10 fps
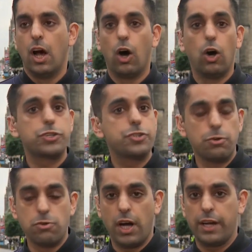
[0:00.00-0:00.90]
or
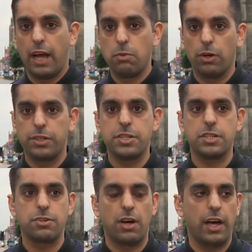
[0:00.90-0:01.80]
to right, I wanted to
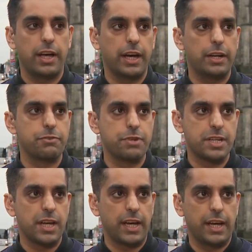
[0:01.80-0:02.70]
try and
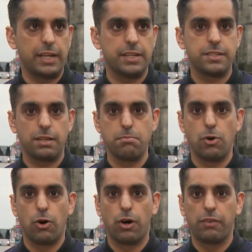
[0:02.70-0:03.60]
regain some
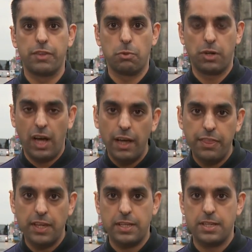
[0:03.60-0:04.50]
more of the what I
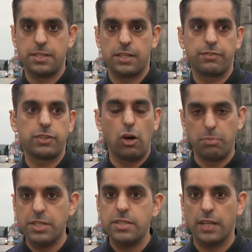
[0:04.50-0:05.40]
think is sort of
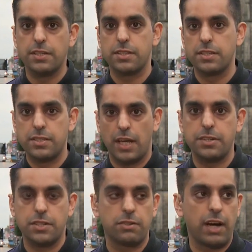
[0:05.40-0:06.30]
common sense and
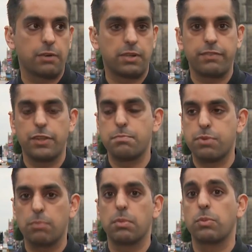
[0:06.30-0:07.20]
center ground. I feel the
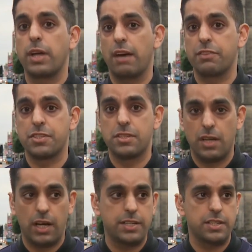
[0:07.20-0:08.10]
problem we have in
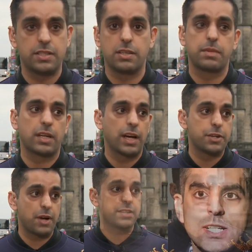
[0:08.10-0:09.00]
society and something I
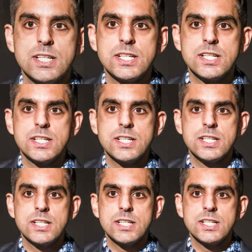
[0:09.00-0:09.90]
address in the play
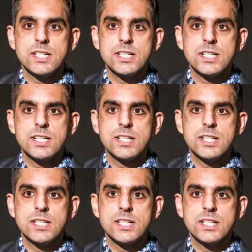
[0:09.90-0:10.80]
now is we are
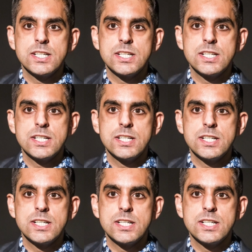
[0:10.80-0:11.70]
becoming far too
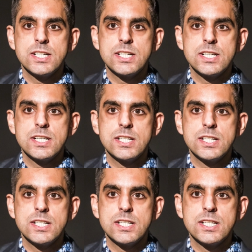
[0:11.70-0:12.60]
polarized.
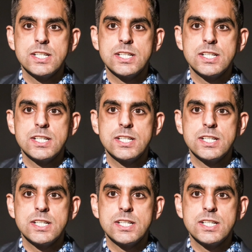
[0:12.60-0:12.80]
We are